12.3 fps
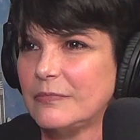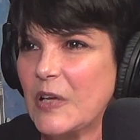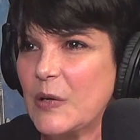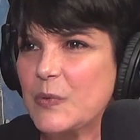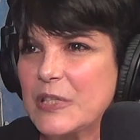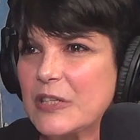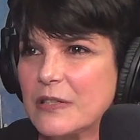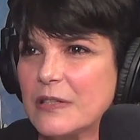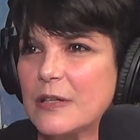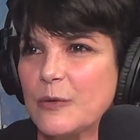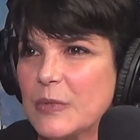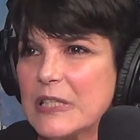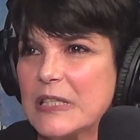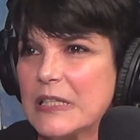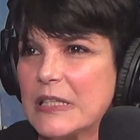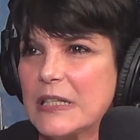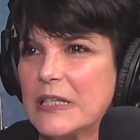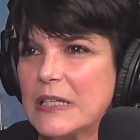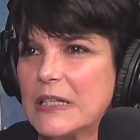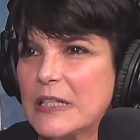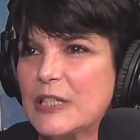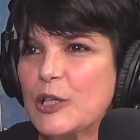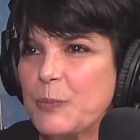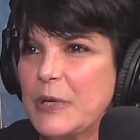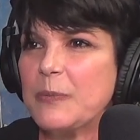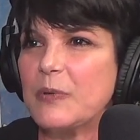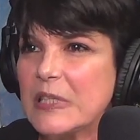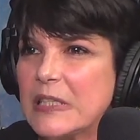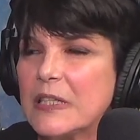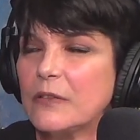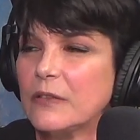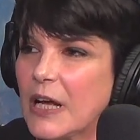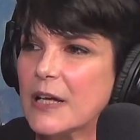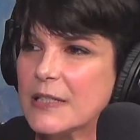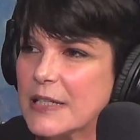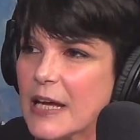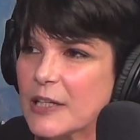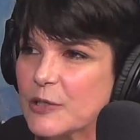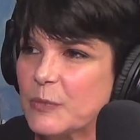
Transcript: it was just, it was, so people still contact